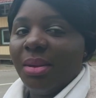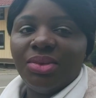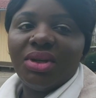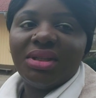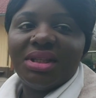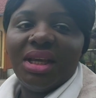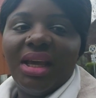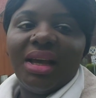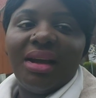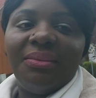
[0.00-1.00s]
i'm just
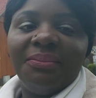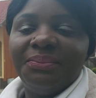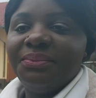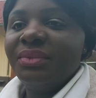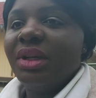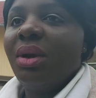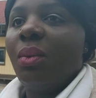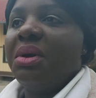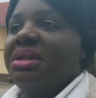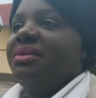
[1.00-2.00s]
here
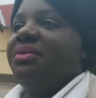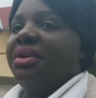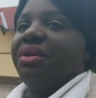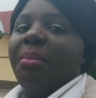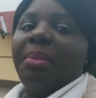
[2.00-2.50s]
waiting for the